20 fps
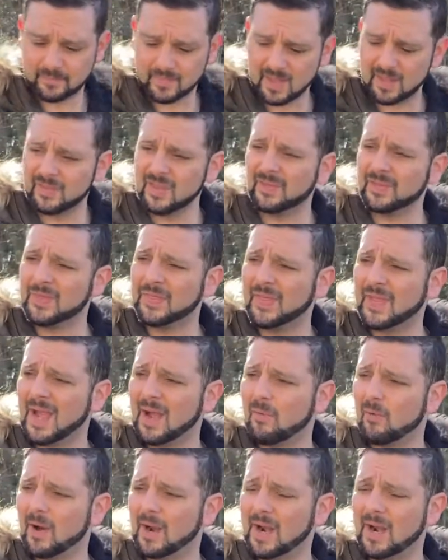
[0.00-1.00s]
the other thing I
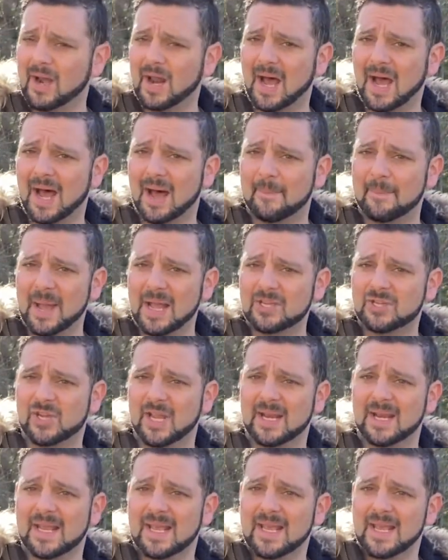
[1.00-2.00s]
want to
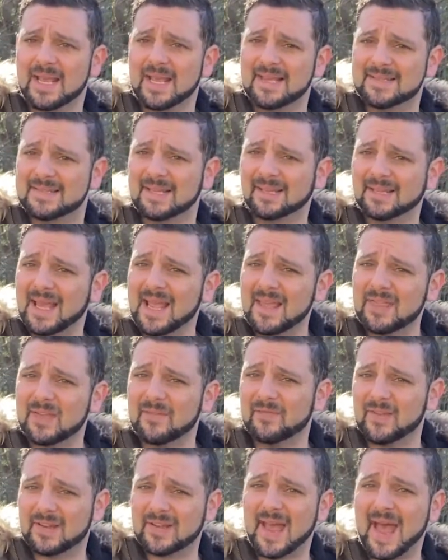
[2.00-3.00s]
mention is the length
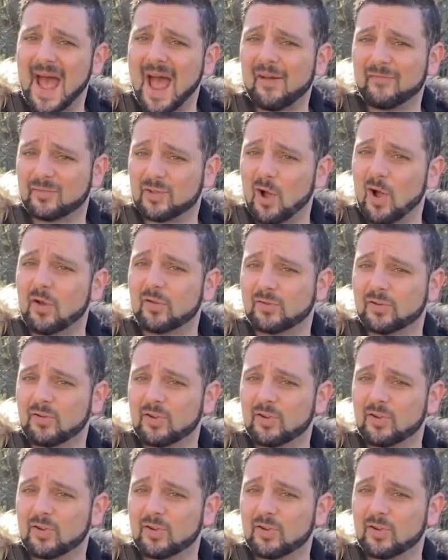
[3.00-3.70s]
of this haft also